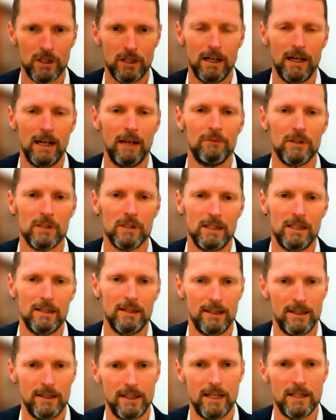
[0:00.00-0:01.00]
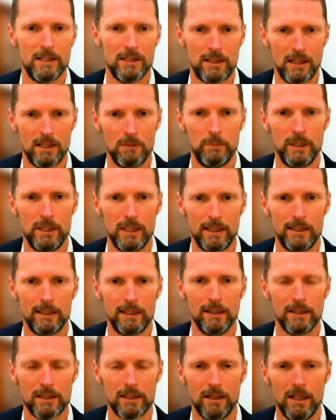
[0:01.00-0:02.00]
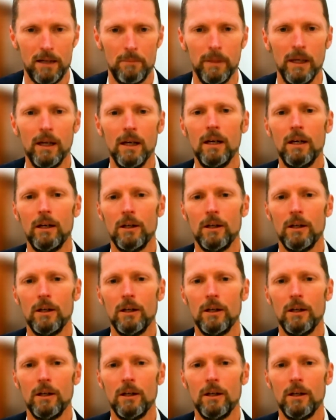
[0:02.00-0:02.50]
You don't have to sit at a desk at a particular time.